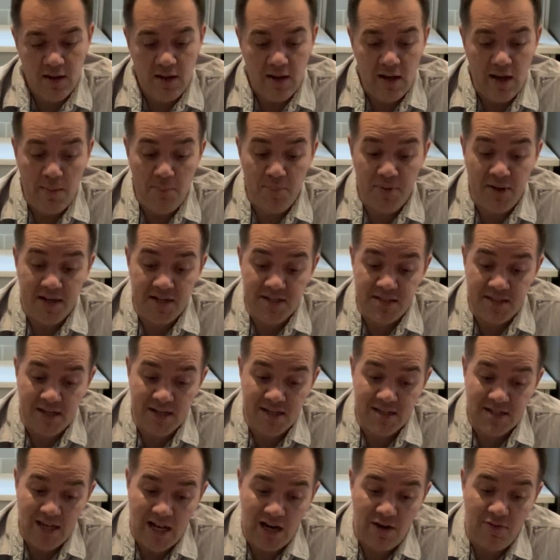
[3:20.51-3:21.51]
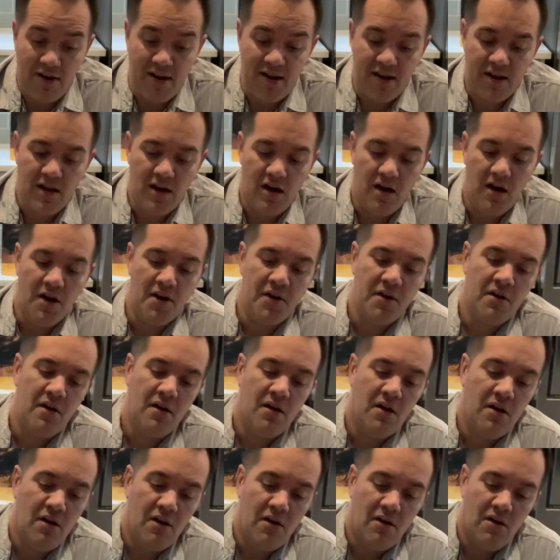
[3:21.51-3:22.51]
and plays the accelerate card
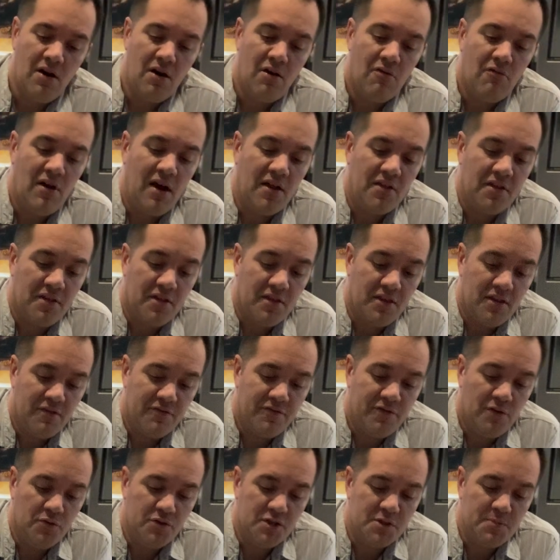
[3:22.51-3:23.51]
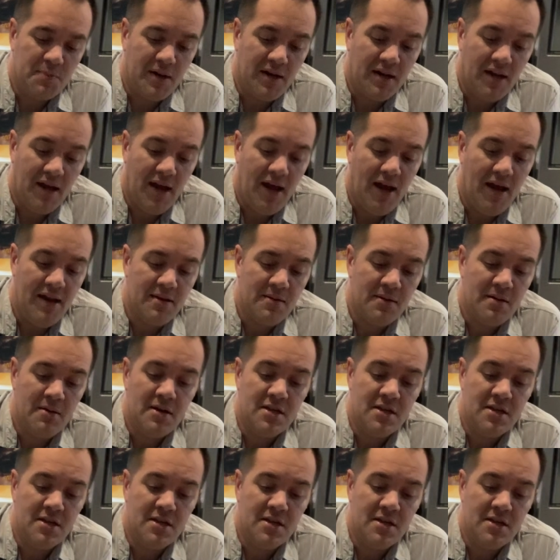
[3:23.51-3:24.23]
rather than the full speed ahead.